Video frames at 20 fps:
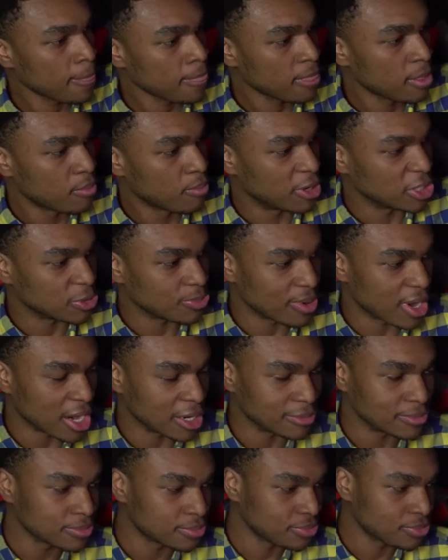pressure pad.
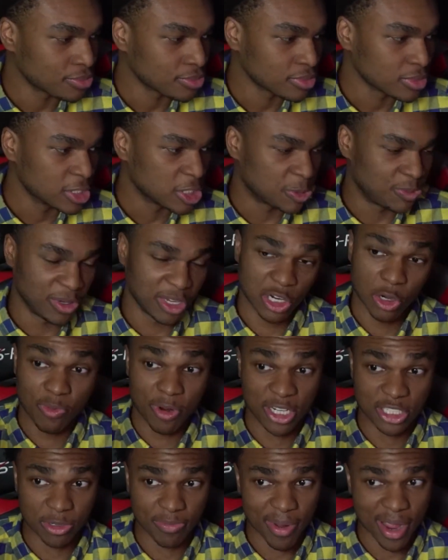Speaking of
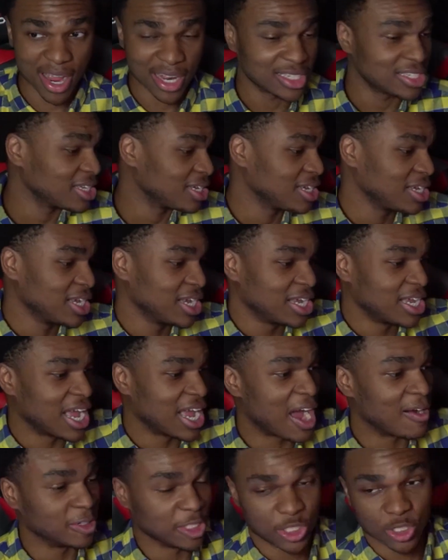pressure pads, I
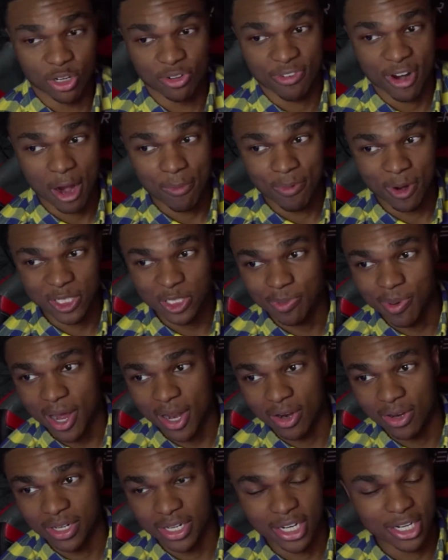have a Surefire pressure pad
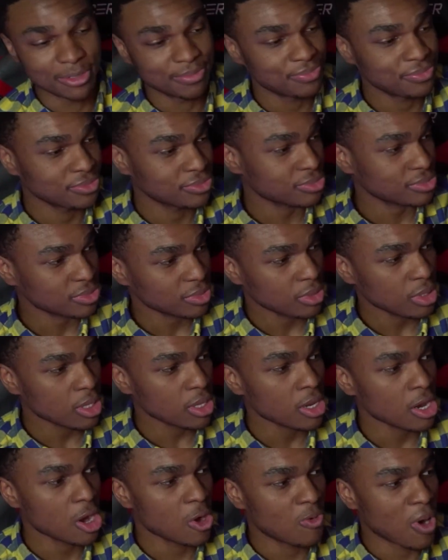on here,
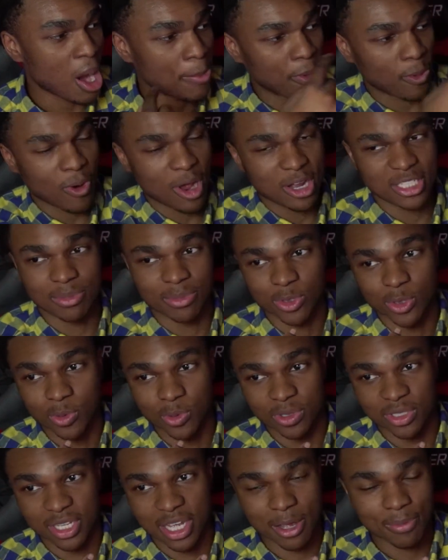wrapped around some goon
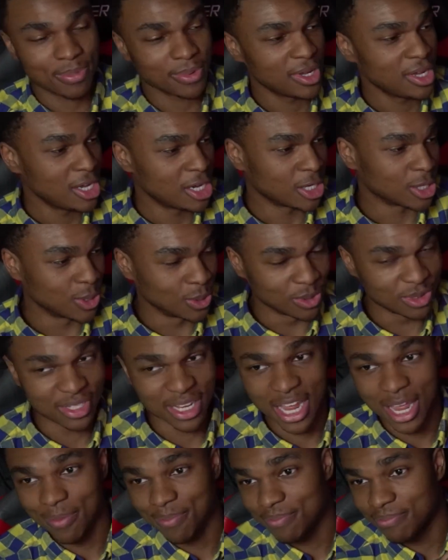tape.
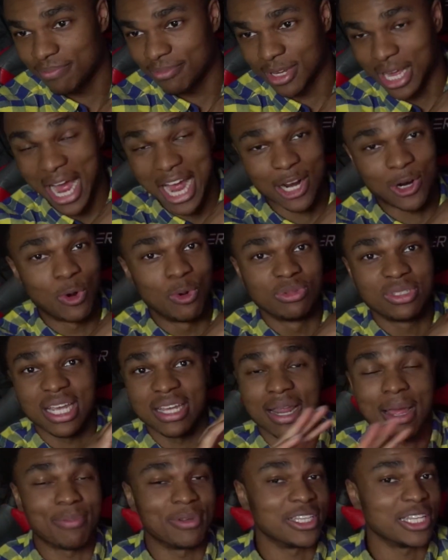I goon tape
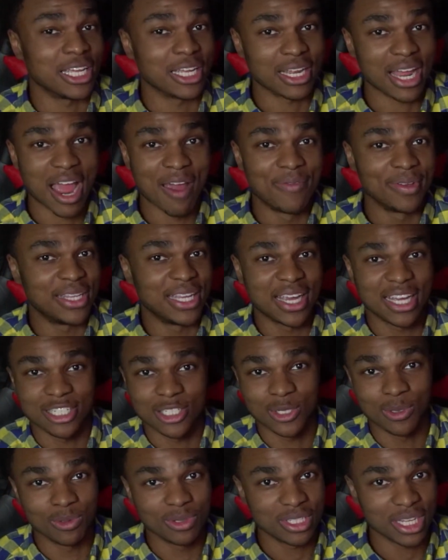everything. Everything gets
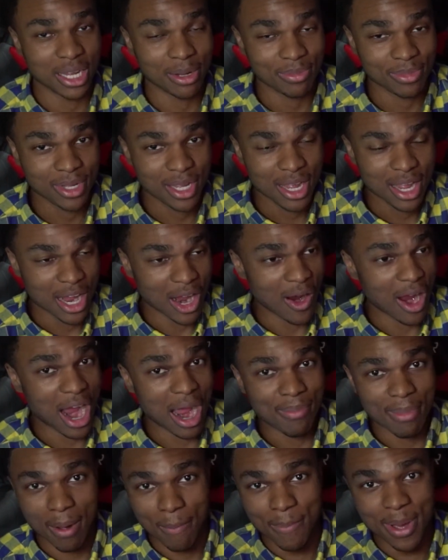goon tape. All right,
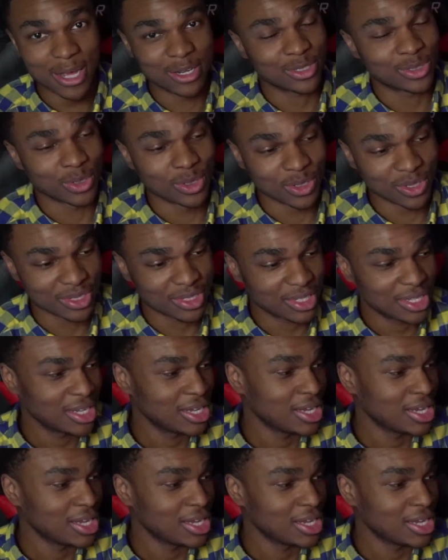my pistols,